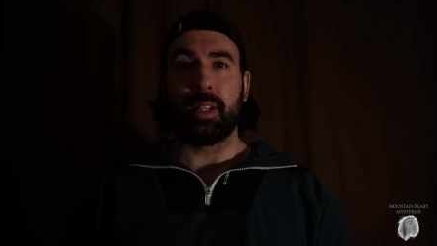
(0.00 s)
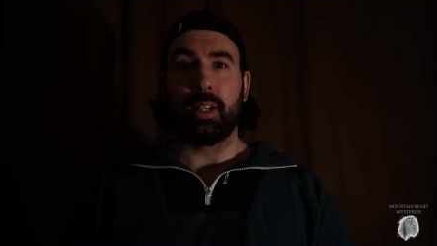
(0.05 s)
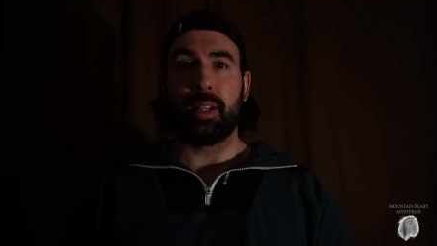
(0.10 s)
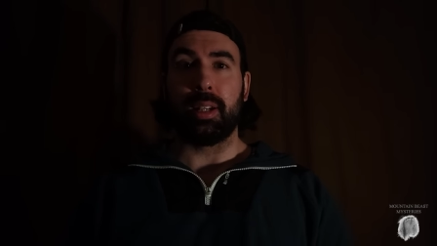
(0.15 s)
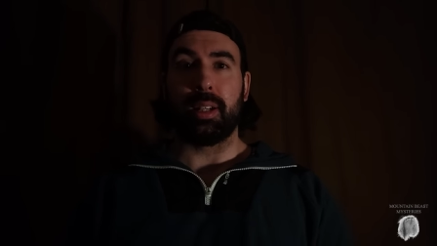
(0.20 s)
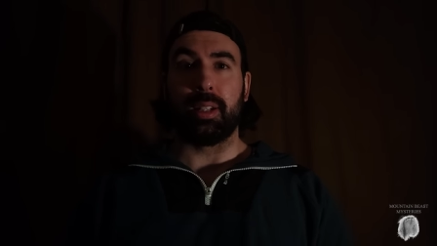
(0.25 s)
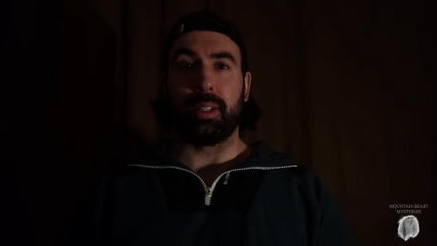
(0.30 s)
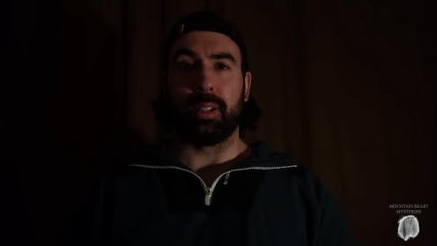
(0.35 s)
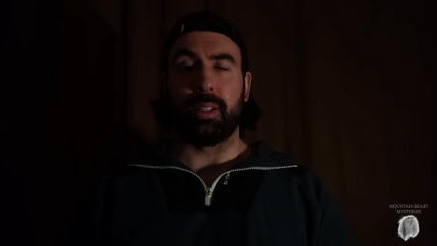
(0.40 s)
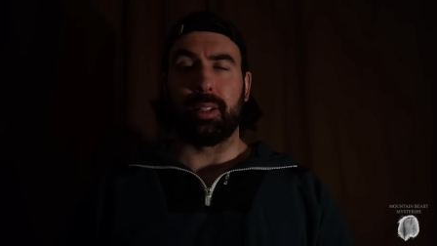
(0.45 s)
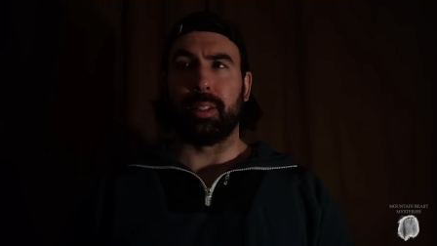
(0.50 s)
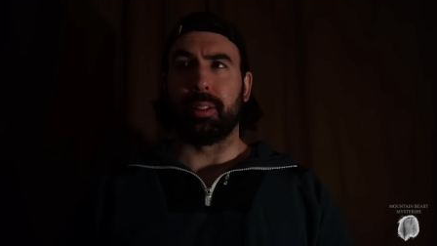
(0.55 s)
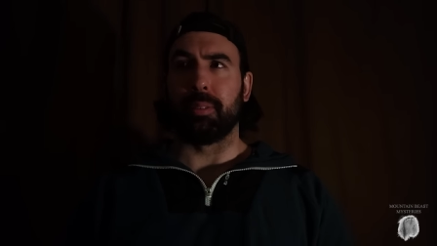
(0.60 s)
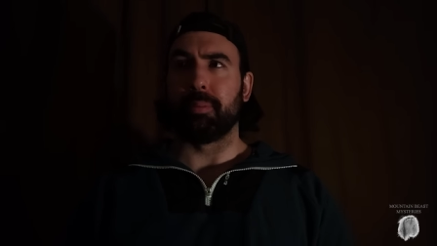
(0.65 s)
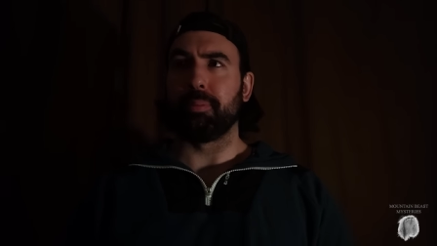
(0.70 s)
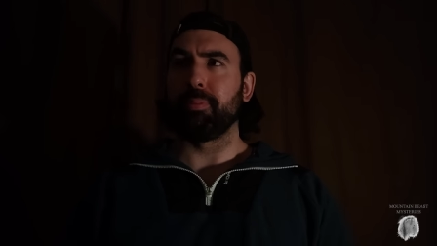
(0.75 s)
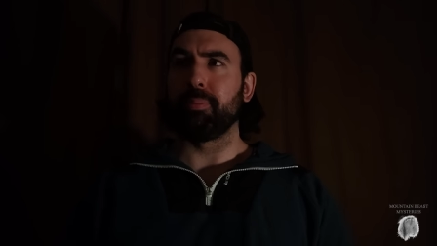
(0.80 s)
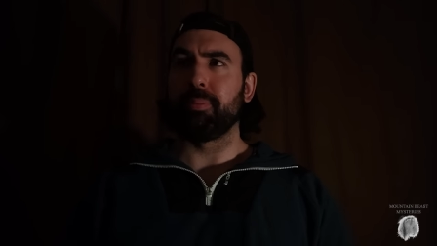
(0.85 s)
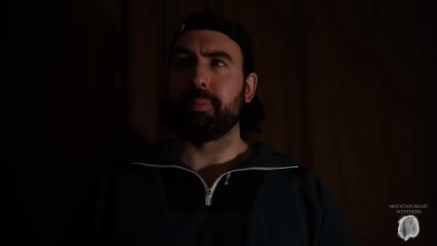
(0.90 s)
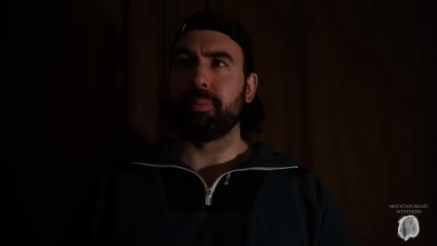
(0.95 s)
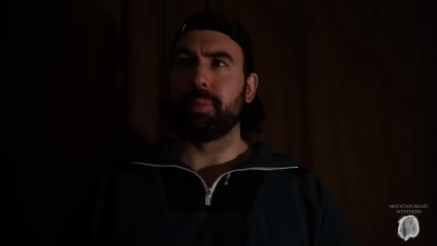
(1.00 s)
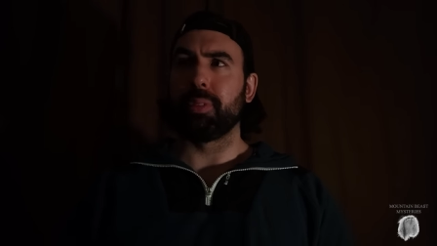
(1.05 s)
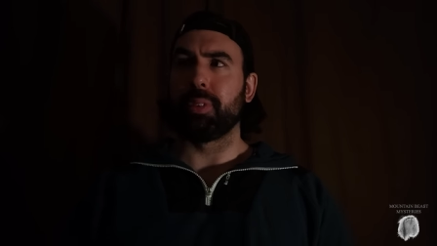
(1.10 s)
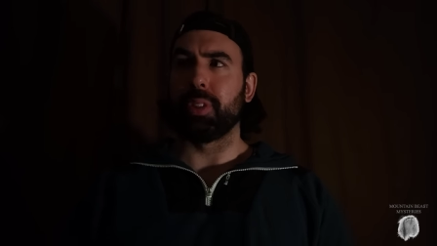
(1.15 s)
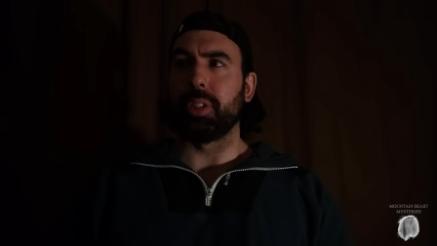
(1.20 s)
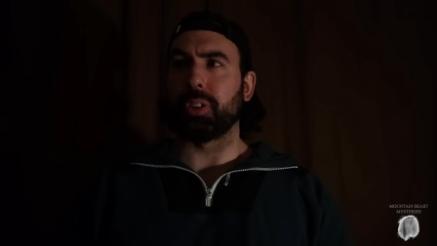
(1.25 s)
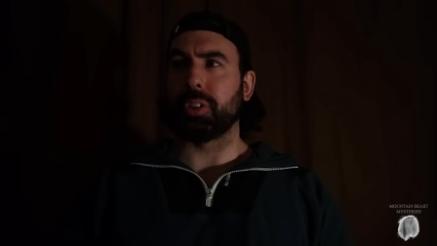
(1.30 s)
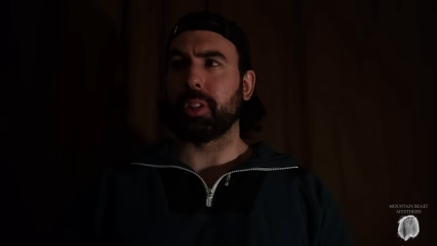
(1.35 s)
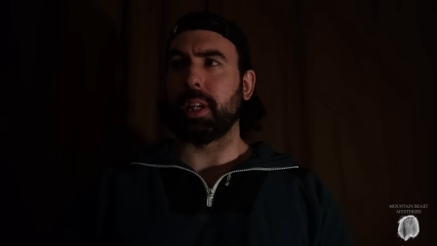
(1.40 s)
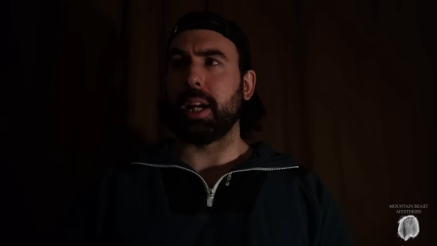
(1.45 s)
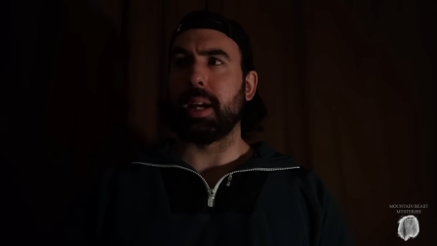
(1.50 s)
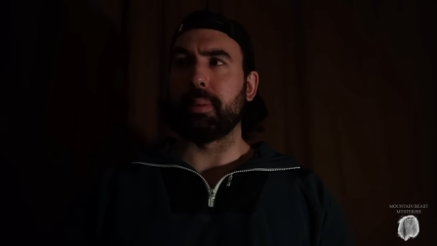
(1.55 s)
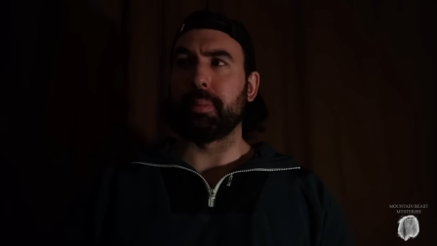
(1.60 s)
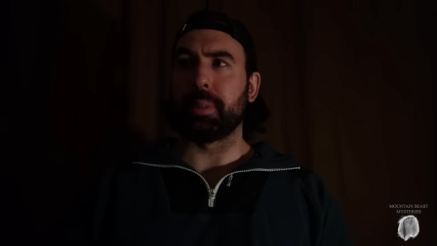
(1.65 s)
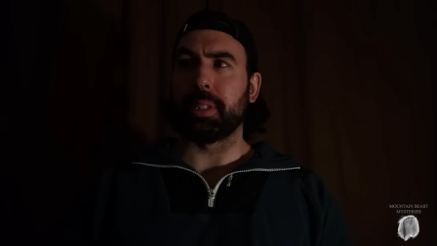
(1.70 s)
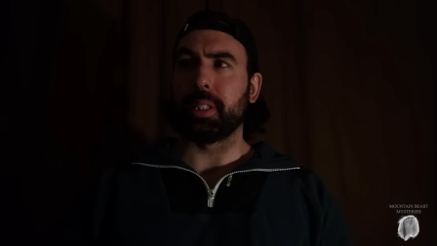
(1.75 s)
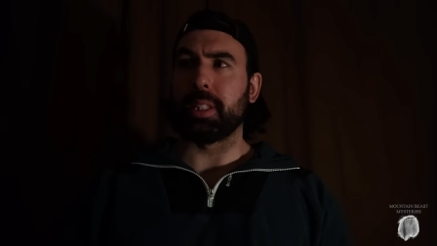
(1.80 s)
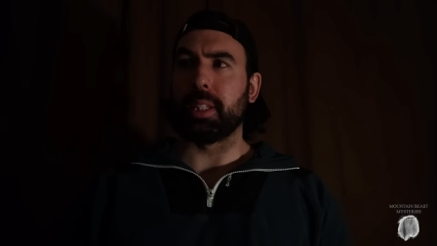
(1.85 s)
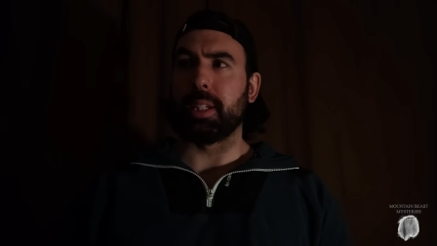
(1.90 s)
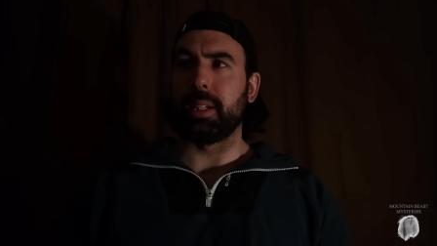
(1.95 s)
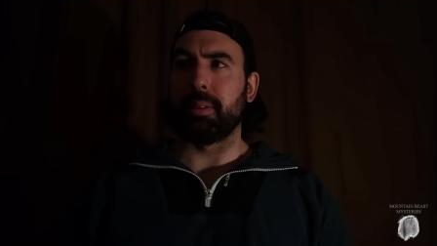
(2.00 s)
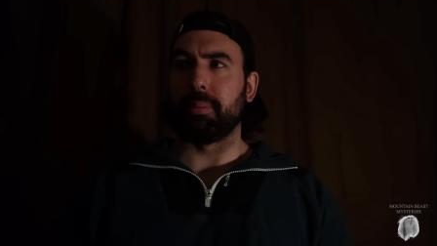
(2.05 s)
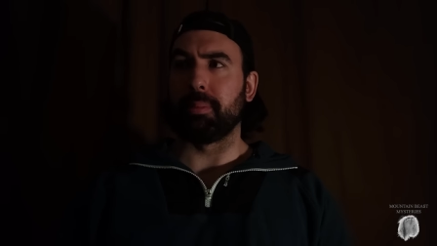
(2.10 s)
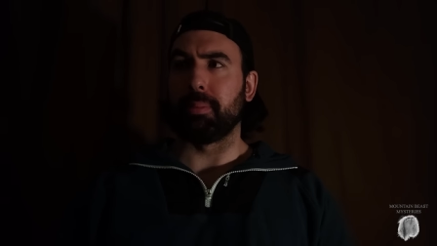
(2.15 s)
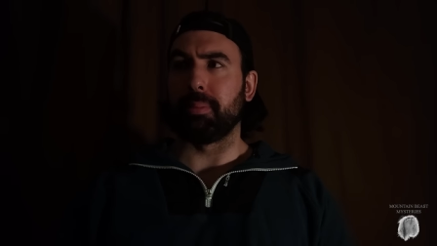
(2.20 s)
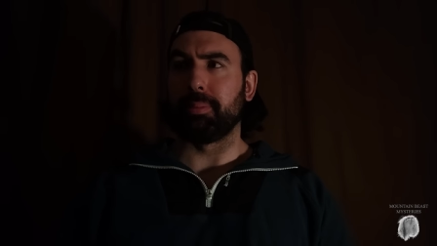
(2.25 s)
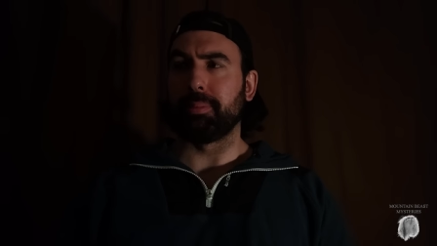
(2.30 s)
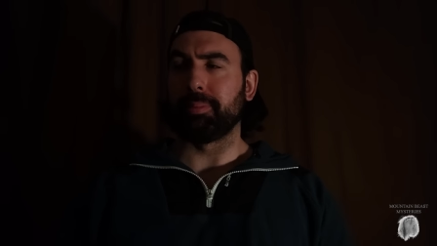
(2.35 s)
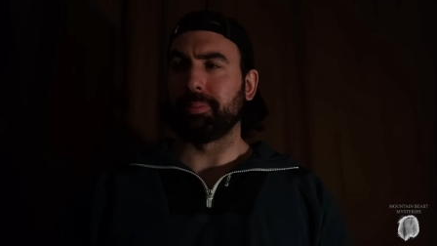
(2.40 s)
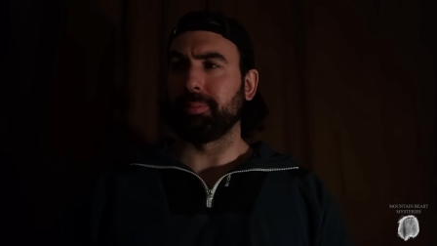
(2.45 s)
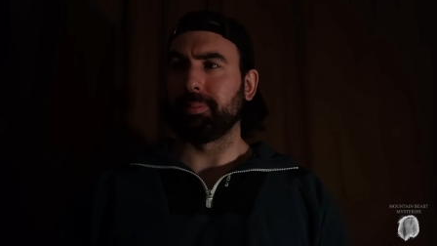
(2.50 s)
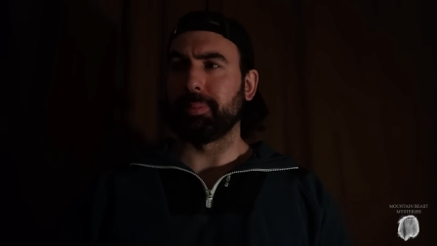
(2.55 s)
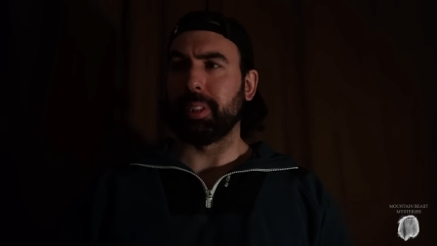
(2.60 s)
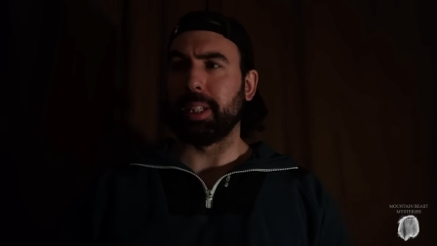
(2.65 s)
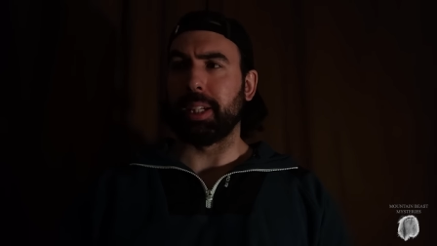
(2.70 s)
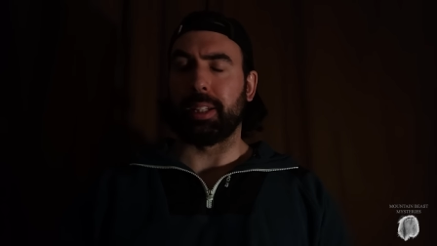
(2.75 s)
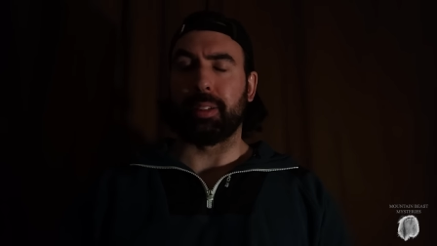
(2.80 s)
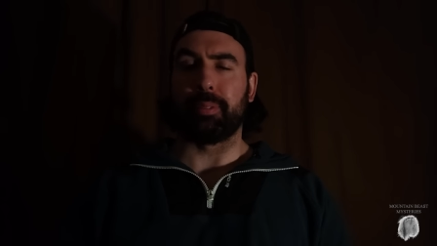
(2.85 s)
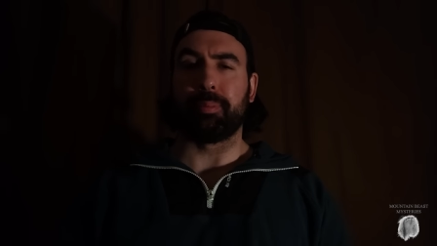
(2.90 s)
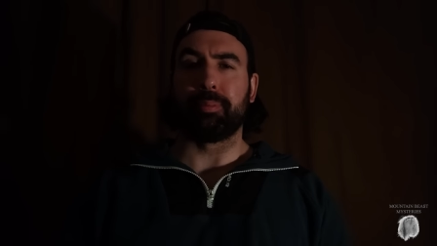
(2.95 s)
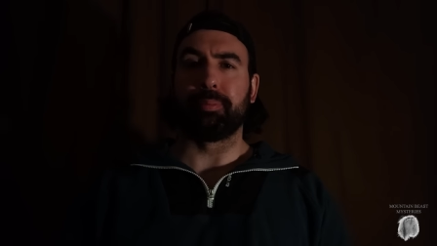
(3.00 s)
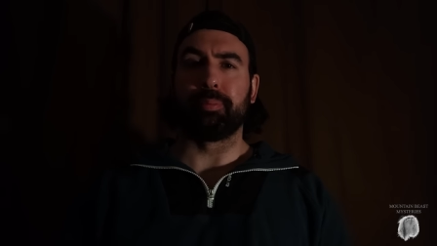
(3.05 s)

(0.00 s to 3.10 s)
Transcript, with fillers: uh, or describing to them like